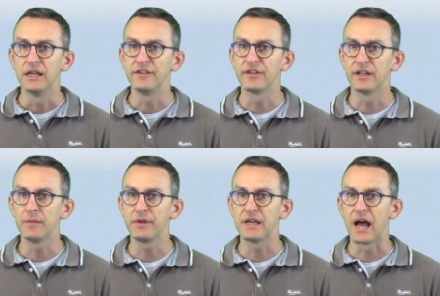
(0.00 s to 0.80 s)
is an
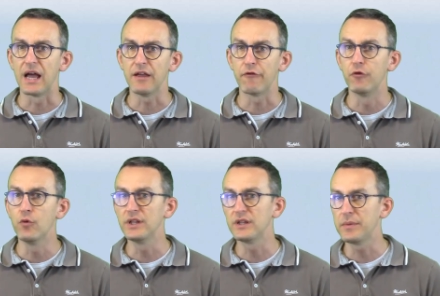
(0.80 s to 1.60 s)
API, a
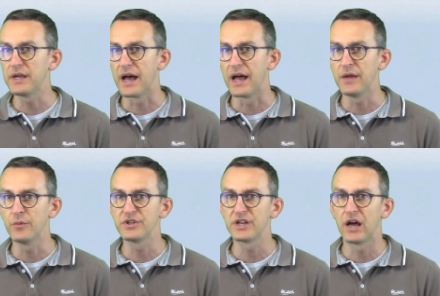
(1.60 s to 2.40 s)
fluent API,
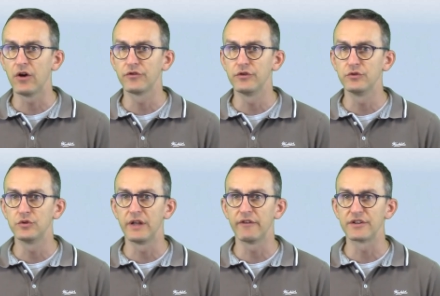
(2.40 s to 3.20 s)
which allows you to
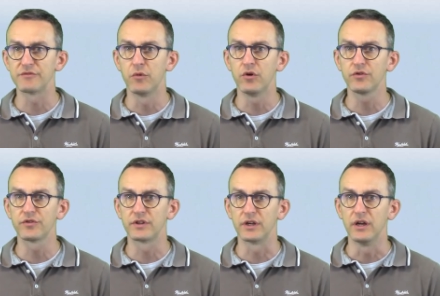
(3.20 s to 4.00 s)
leverage
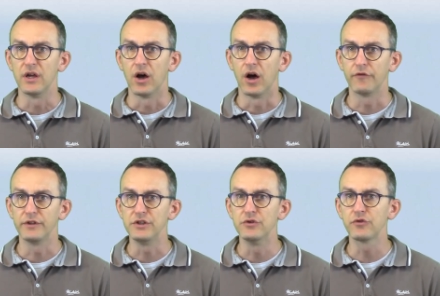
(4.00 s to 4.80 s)
most uh, of the
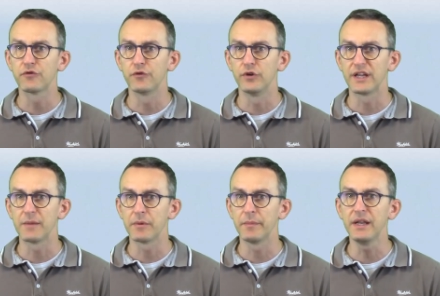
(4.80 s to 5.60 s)
useful
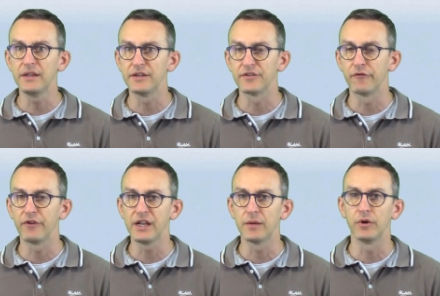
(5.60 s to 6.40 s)
capabilities
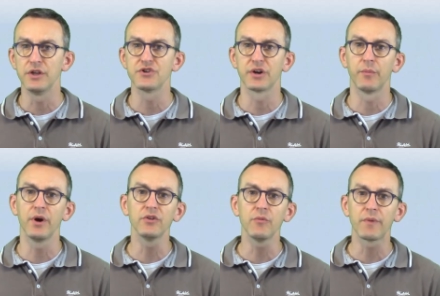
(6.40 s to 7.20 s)
available in
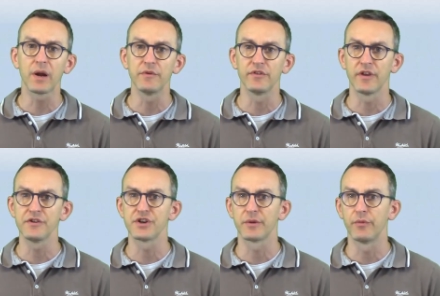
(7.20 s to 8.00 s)
SharePoint on-premises and
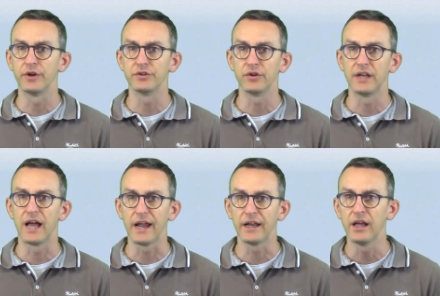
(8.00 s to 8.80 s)
SharePoint
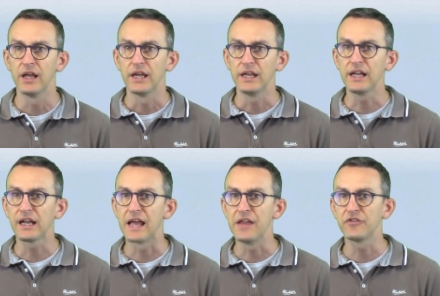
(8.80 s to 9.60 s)
Online in a
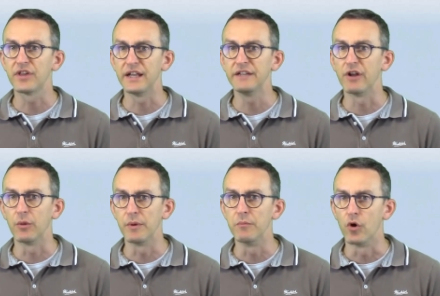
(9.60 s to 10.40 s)
client-side
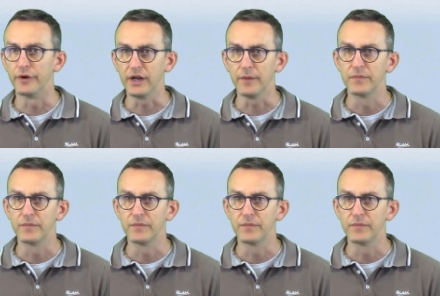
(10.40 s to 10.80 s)
development model.